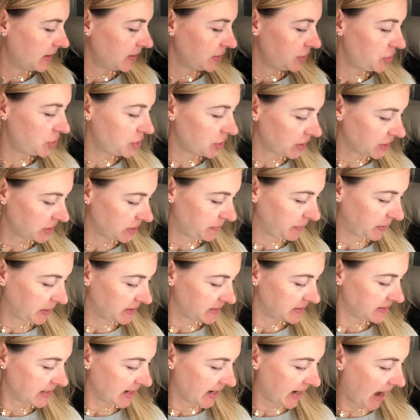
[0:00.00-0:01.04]
Just
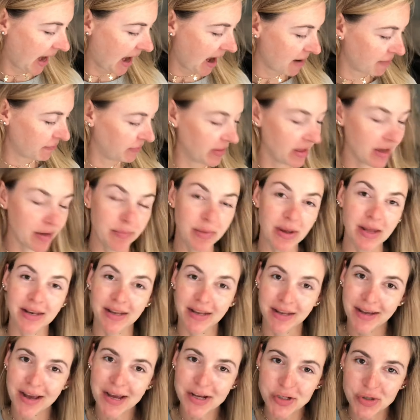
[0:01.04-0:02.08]
because I have them, and in
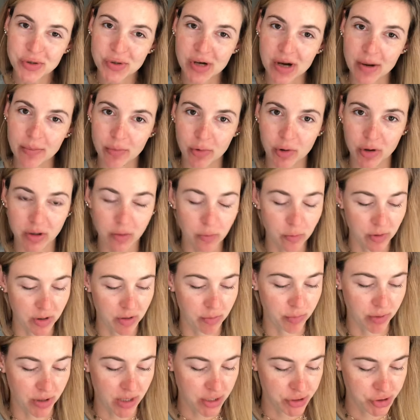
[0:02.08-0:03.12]
case you got more than one
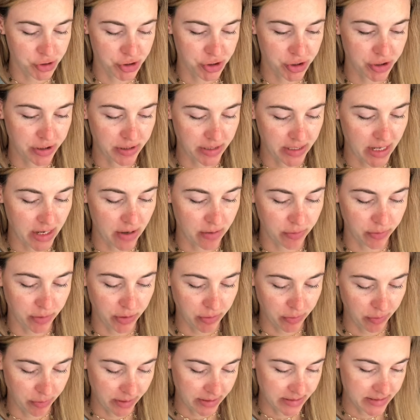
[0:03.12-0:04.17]
brush, now
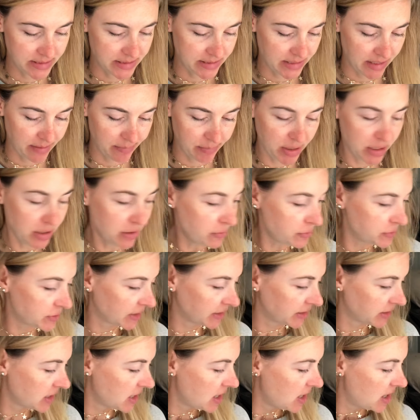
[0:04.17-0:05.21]
you can see me use
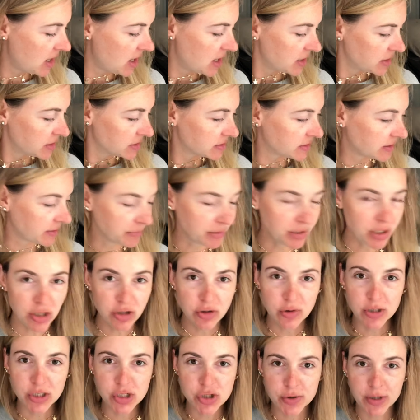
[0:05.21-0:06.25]
it. So I'm going to
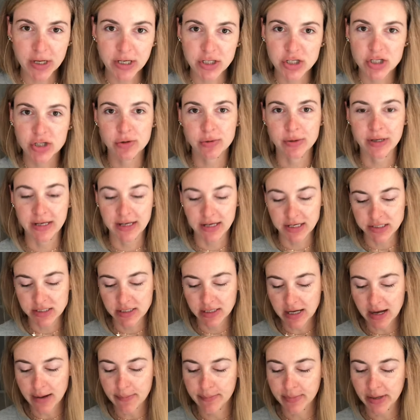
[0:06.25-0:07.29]
do a trick too in case you
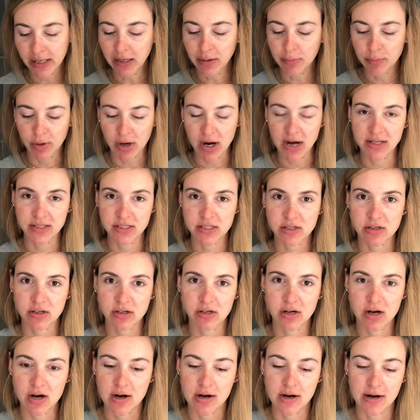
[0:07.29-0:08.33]
got Bella
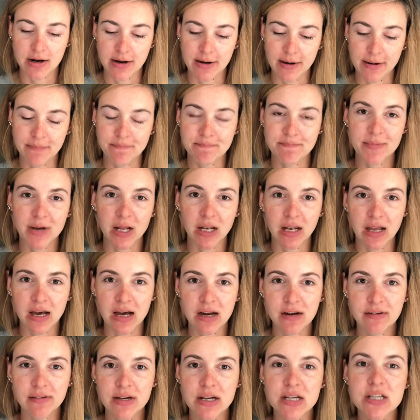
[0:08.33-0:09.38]
bronzer. A lot
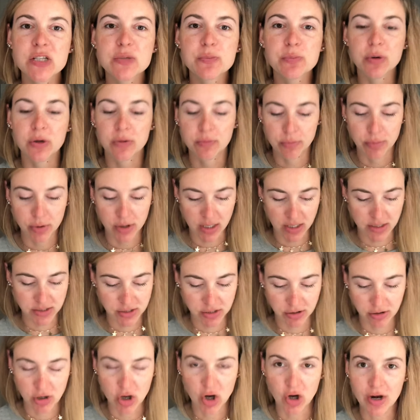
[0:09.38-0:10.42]
of us put
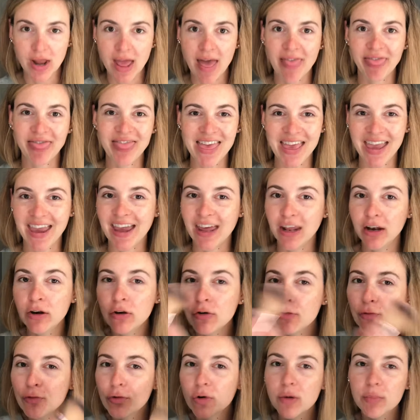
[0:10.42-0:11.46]
bronzer on at the end
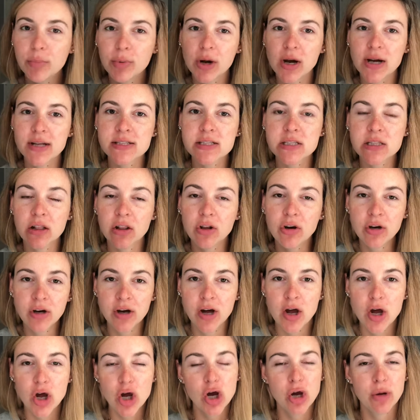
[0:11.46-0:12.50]
for a bronzed look,
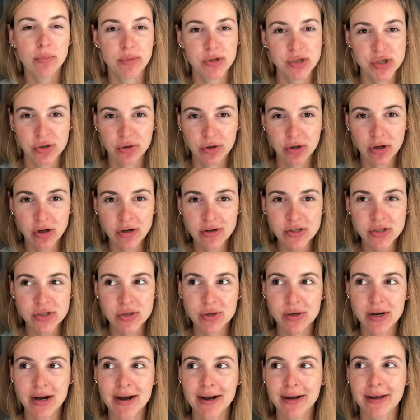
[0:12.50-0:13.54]
but you can also
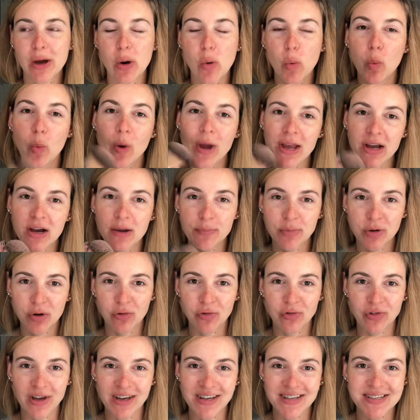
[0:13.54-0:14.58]
kind of wake up your
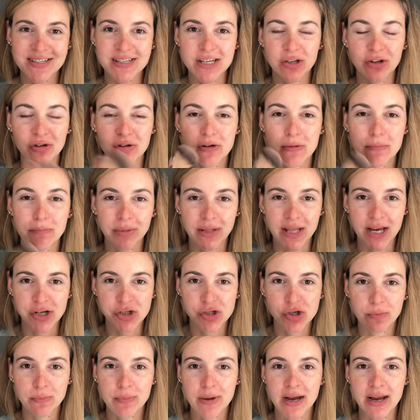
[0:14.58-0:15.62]
face and your
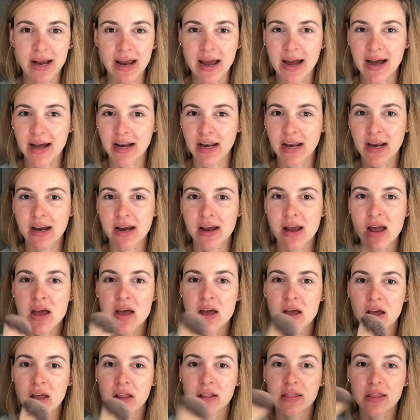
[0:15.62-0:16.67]
complexion by adding
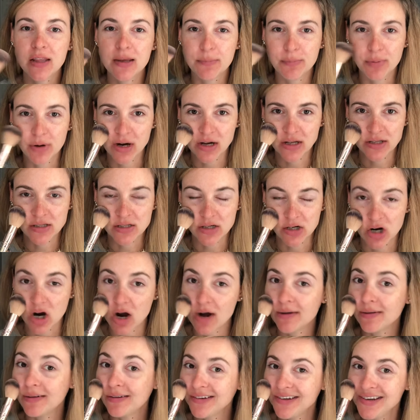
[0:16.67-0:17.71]
the bronzer
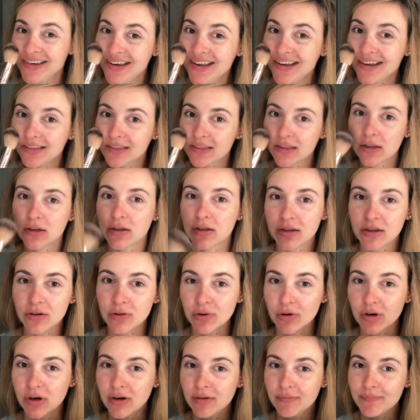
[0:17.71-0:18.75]
underneath
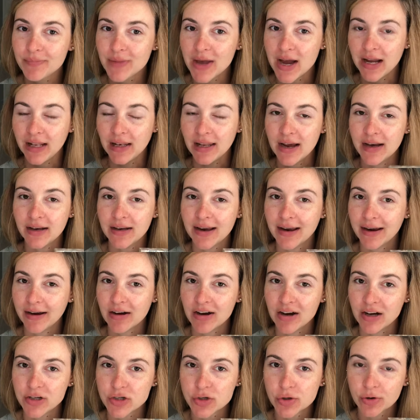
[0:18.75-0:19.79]
your highlight and
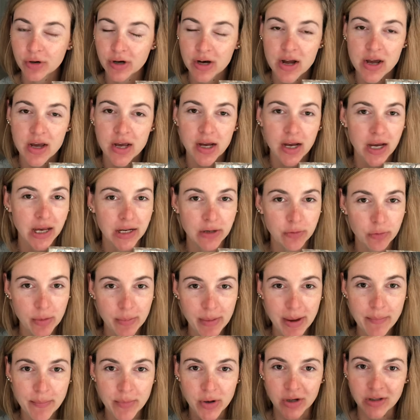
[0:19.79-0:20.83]
contour. And
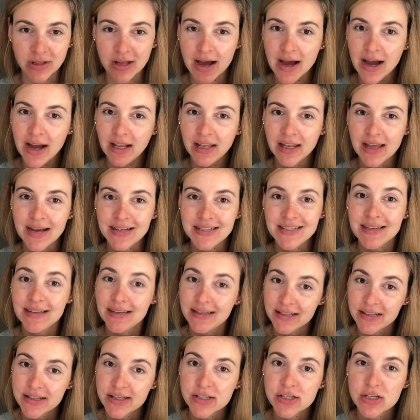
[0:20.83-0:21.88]
remember, the highlight
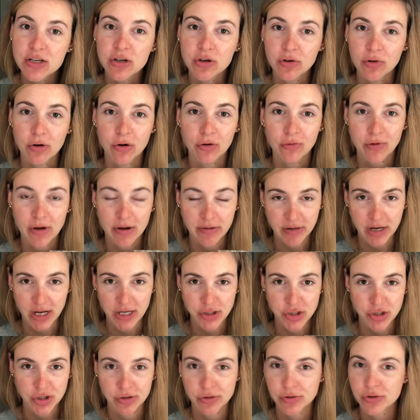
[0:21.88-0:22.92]
is your
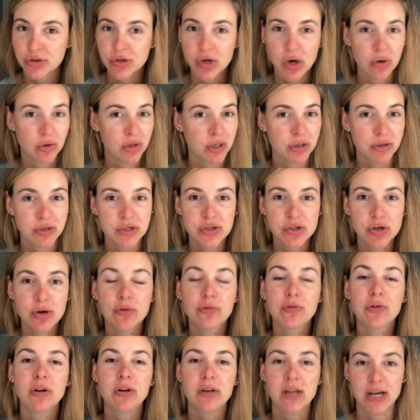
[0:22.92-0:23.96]
foundation, so there is no
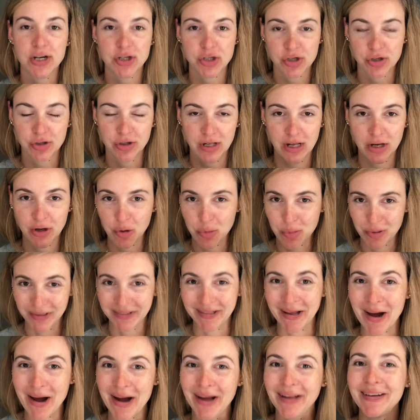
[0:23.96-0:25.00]
foundation that you put
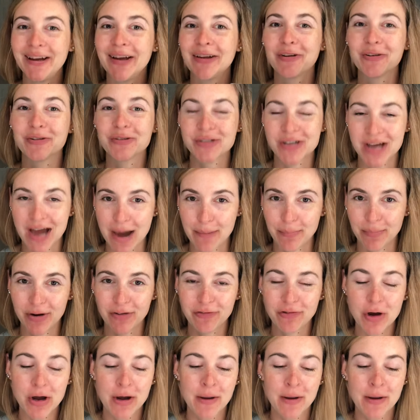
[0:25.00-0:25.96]
the highlight on top of.